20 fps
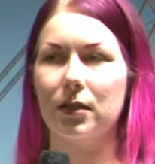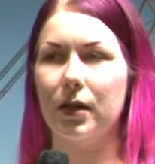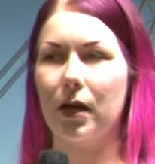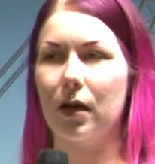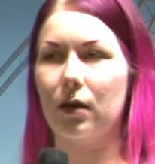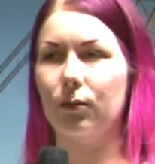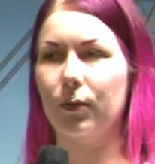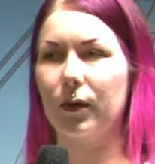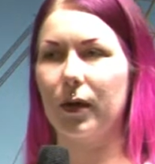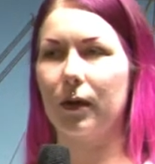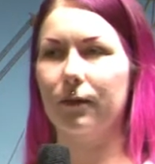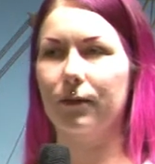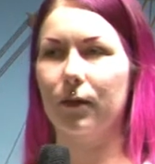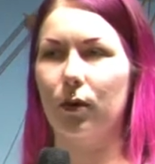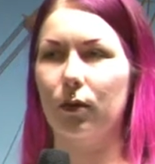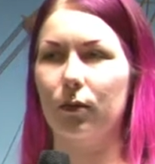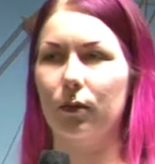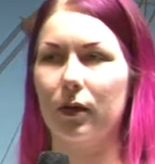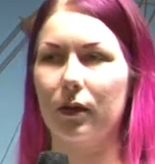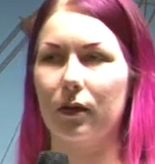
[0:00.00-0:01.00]
now we have
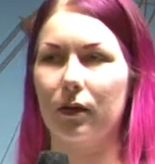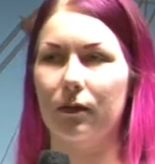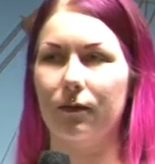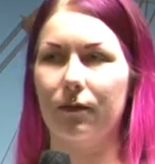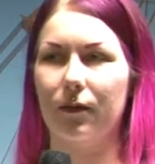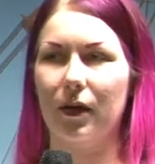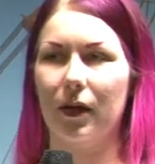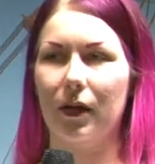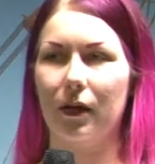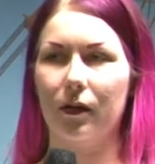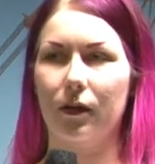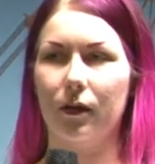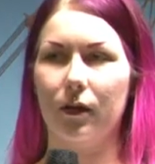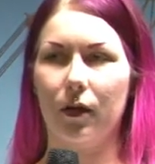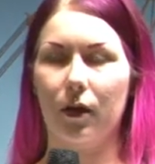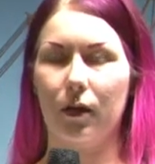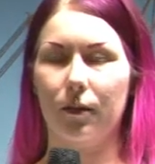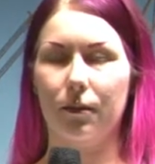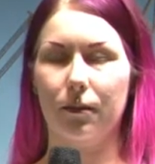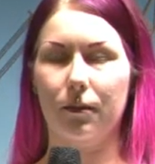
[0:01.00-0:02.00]
only revealed
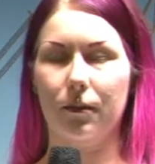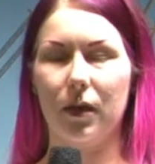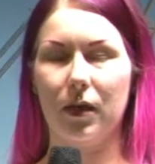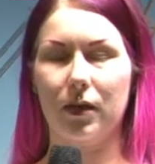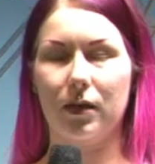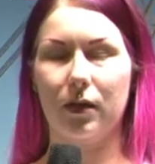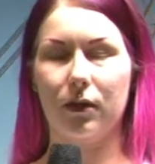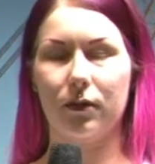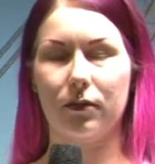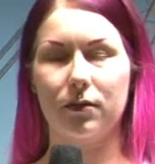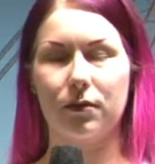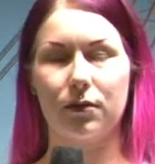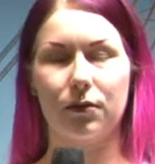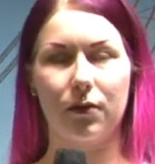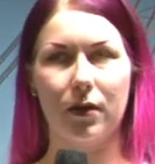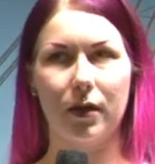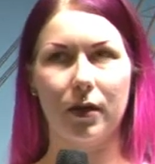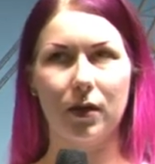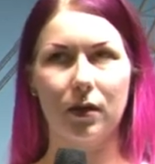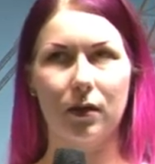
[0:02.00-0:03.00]
the meteor
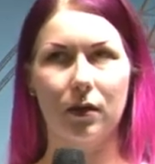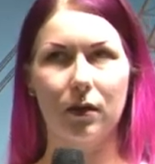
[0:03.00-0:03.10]
strike,